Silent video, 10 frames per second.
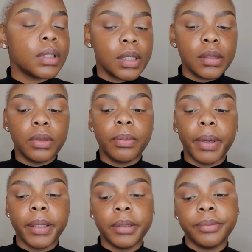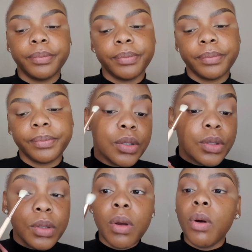Doesn't look bad.
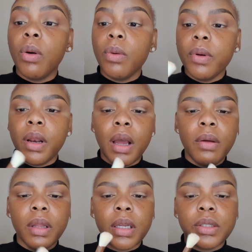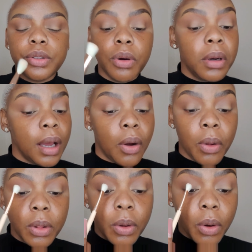So now that y'all are
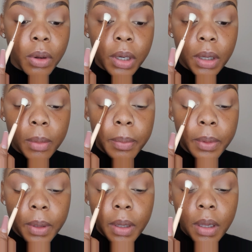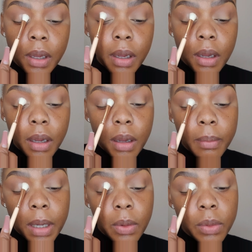all caught up,
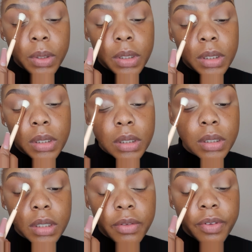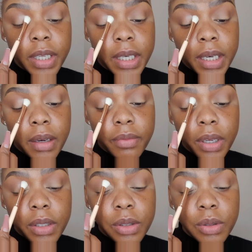I would definitely
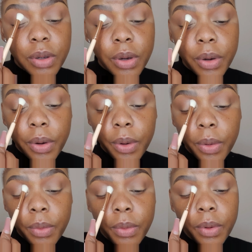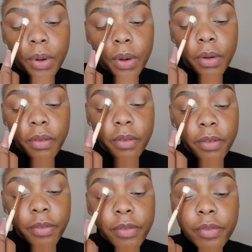advise you go
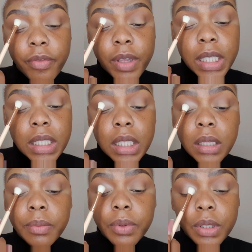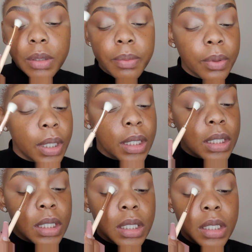visit the Beauty
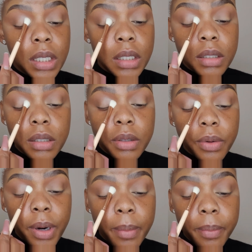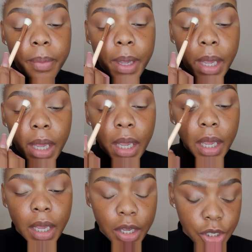Bulletin Instagram
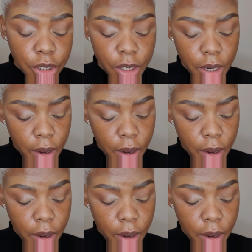page,